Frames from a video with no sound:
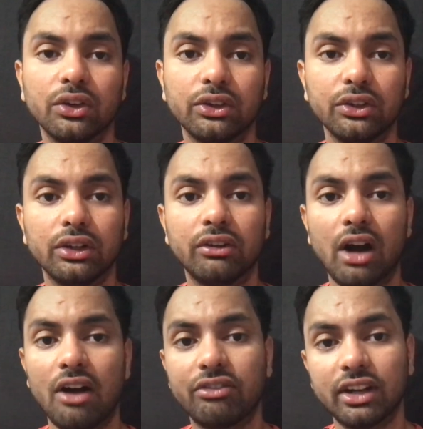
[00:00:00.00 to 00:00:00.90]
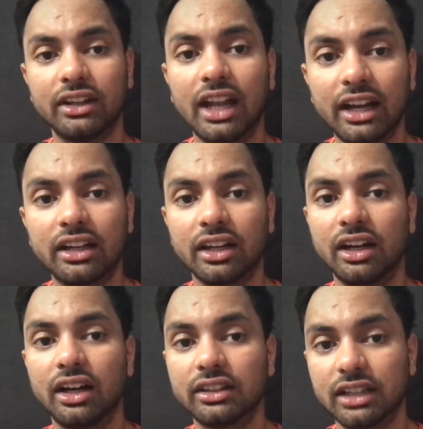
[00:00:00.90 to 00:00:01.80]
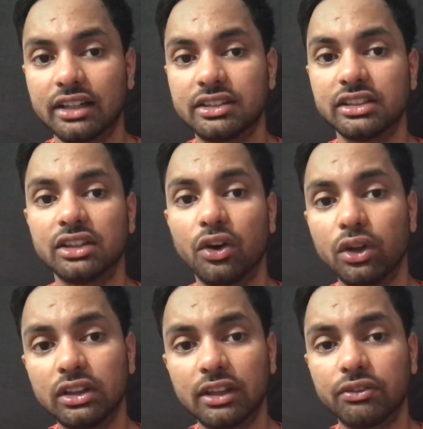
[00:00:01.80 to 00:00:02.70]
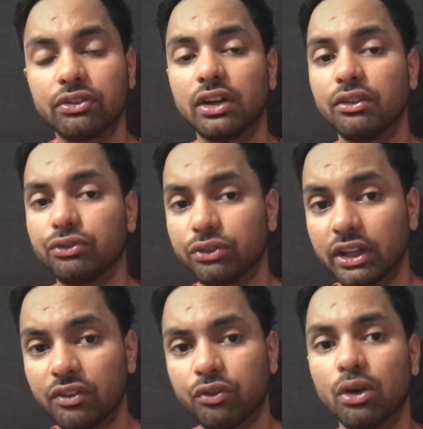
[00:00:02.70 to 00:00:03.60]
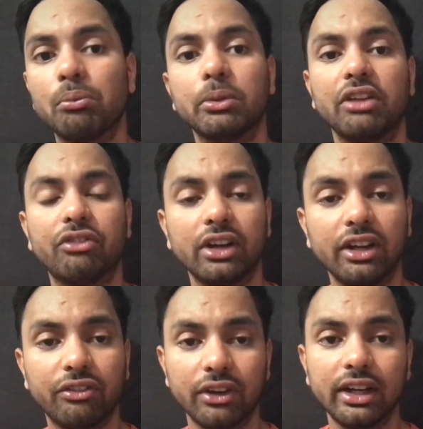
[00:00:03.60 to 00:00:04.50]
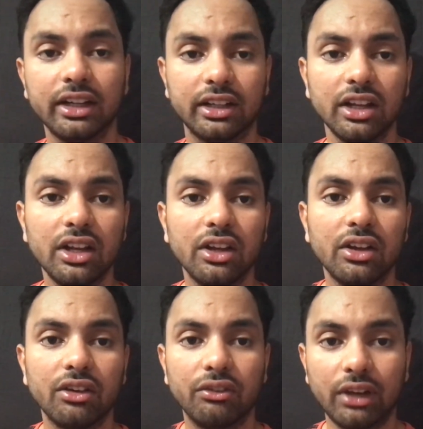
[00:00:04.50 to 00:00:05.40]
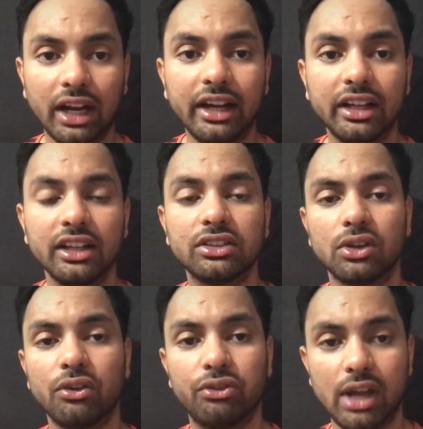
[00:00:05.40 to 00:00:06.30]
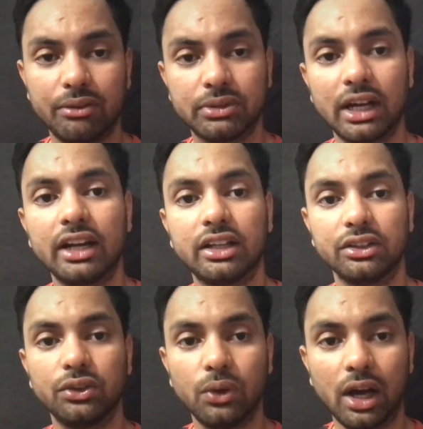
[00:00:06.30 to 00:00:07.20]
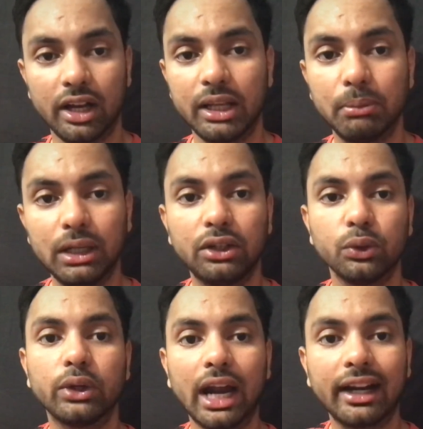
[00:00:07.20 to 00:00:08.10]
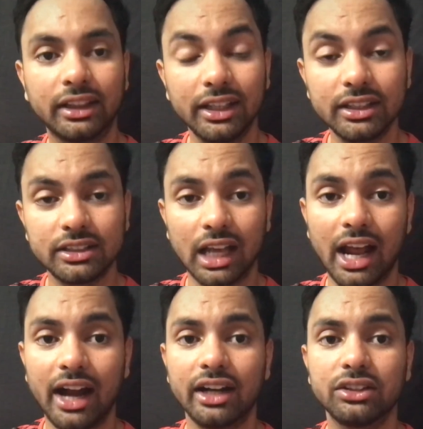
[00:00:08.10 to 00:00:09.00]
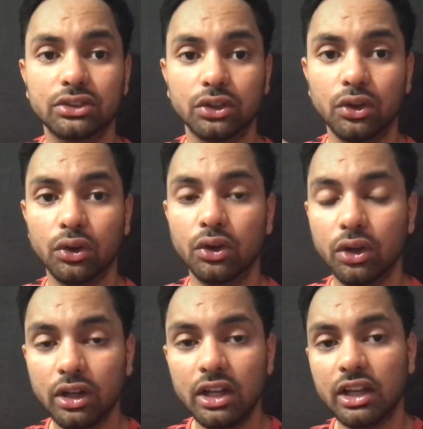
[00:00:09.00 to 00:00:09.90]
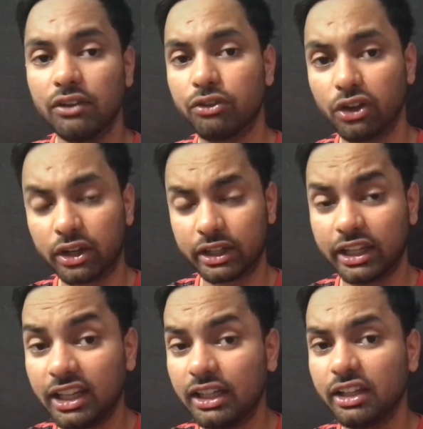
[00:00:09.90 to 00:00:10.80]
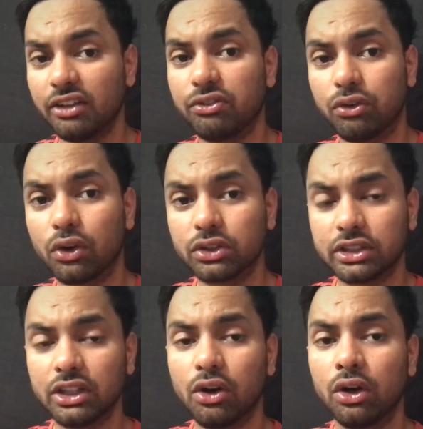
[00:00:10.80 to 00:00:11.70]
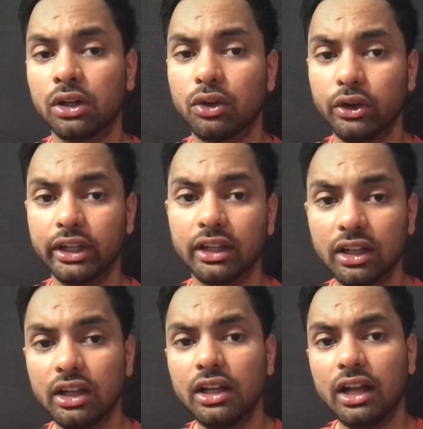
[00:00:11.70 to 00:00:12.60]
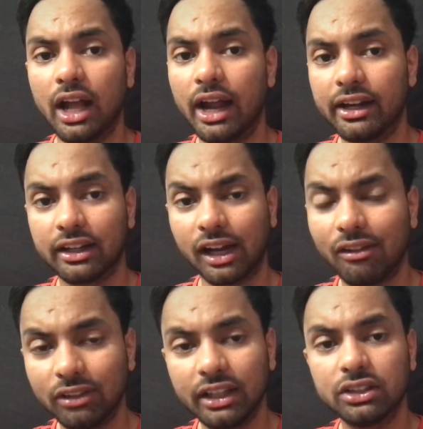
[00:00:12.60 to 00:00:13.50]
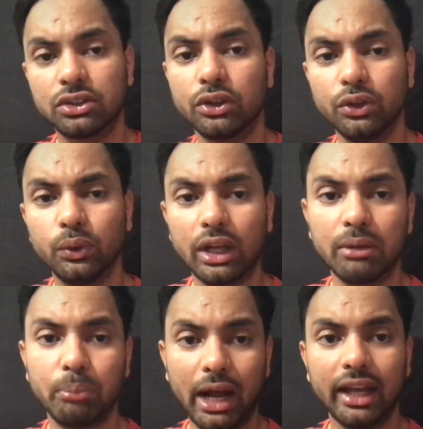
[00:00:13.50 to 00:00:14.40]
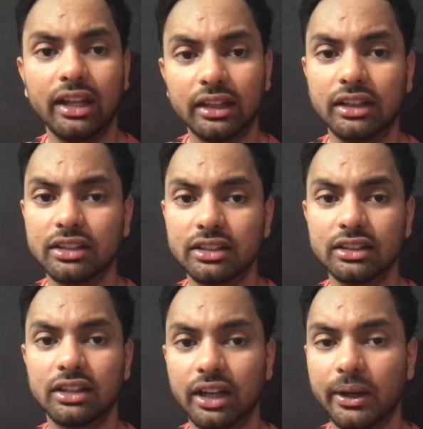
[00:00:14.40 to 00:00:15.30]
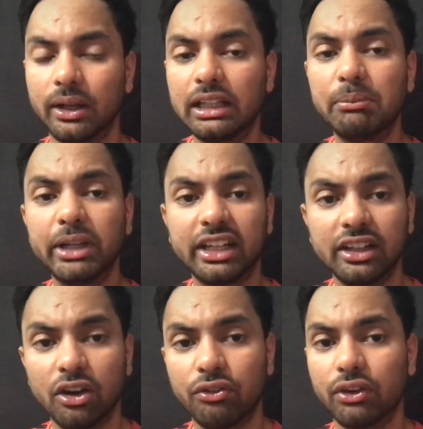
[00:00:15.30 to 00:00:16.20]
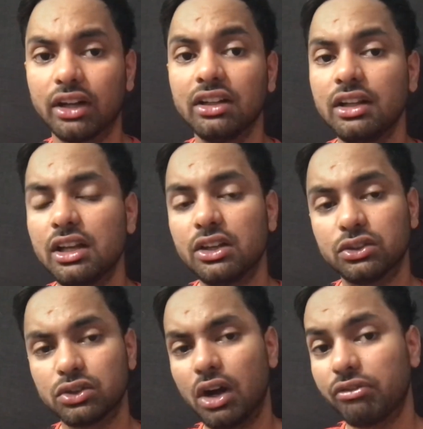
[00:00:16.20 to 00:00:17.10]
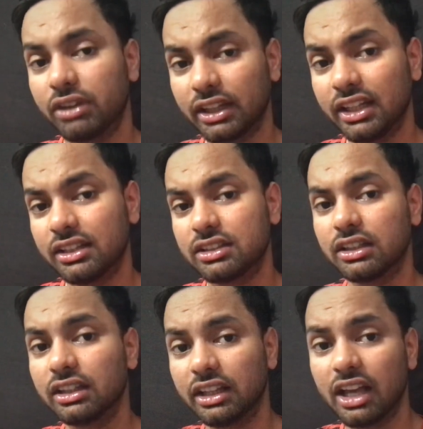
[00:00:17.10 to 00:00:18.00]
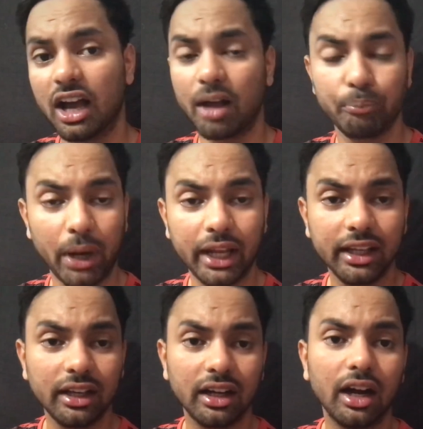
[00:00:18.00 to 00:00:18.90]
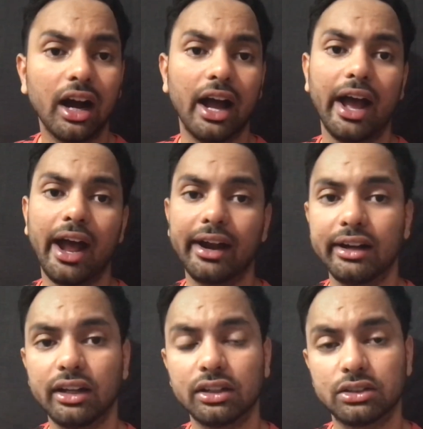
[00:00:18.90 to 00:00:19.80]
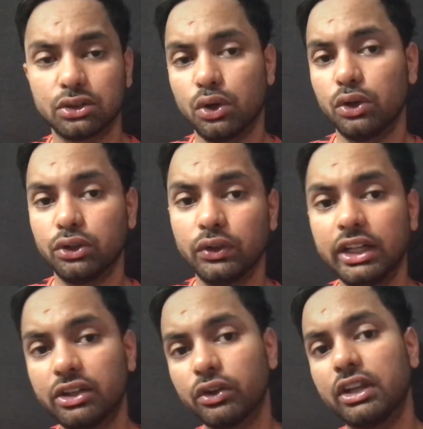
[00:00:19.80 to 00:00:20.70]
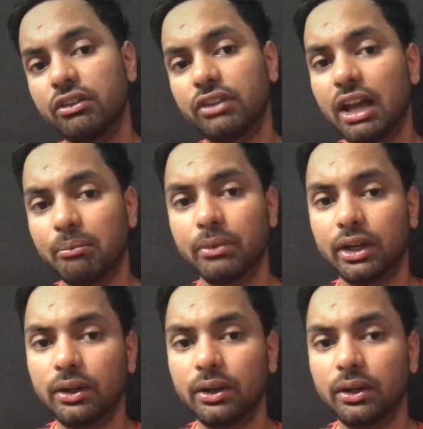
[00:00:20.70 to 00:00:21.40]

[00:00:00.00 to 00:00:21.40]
you after that searching all the fare from different varieties of website, you are able to get this. And so if you are really focusing on going and traveling, so you can buy, this is the limited offer. So after this they are buying, and so you need to give them